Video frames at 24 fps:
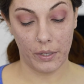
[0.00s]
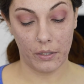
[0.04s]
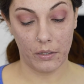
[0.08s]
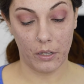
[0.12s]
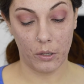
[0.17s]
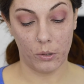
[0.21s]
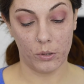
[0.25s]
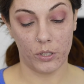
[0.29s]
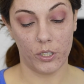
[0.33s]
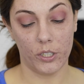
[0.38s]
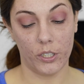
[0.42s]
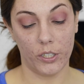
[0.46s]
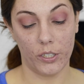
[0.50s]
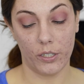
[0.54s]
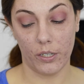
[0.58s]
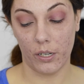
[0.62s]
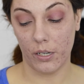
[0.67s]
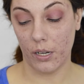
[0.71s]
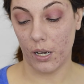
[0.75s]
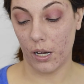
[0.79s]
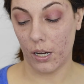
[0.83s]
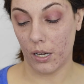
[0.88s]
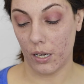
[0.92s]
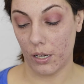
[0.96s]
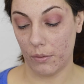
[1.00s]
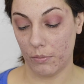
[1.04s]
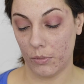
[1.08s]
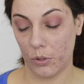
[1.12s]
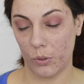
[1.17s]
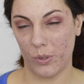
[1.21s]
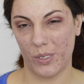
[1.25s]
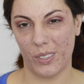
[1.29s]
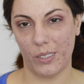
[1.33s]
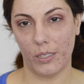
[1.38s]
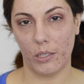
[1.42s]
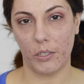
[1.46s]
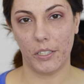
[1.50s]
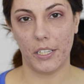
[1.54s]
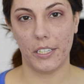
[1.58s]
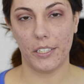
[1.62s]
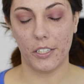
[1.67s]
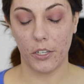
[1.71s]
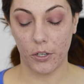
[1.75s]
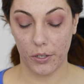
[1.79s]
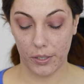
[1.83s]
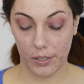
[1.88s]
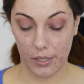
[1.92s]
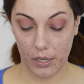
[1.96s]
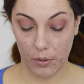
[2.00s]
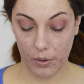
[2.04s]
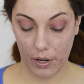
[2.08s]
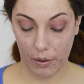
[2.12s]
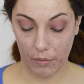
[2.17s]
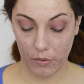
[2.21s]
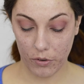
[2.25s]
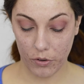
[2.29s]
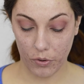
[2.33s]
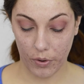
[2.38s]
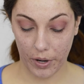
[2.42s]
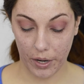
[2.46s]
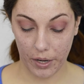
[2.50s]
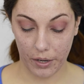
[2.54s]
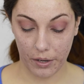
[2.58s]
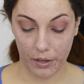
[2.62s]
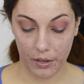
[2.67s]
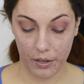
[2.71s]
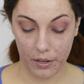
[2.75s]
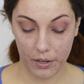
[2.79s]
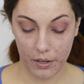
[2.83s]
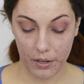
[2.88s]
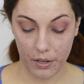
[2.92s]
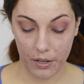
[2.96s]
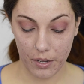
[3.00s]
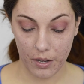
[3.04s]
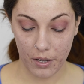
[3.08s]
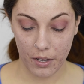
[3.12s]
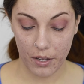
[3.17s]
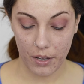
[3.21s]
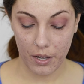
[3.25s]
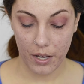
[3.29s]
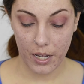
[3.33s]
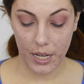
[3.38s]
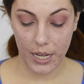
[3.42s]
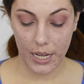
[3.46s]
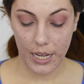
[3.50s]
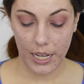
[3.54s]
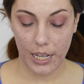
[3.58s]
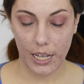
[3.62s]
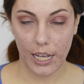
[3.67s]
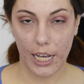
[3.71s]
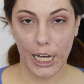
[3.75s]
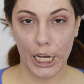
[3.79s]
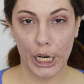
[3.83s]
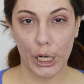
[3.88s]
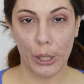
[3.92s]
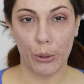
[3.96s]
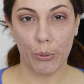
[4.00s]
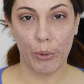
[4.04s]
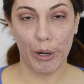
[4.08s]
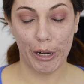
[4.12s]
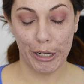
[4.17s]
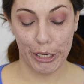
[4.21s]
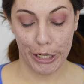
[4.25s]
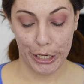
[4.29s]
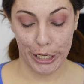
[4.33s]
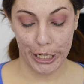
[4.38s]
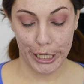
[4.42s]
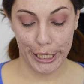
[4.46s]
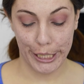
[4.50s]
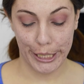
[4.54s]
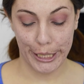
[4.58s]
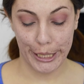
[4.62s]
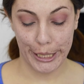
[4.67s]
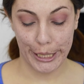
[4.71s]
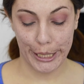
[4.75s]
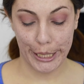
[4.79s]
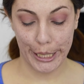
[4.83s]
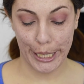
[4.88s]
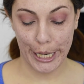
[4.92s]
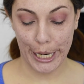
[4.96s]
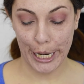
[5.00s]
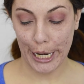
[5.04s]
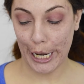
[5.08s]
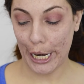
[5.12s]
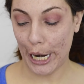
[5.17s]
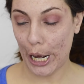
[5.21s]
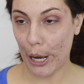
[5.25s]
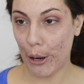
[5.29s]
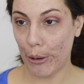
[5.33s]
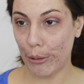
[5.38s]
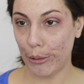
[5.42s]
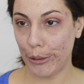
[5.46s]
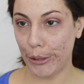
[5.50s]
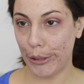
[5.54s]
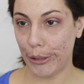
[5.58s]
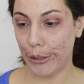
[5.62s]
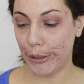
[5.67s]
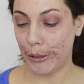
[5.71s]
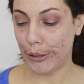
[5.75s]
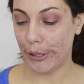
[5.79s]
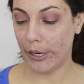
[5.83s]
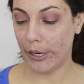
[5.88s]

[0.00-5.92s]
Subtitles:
Closer, so it's a little easier to see what I'm doing. I don't want chiz to get lost.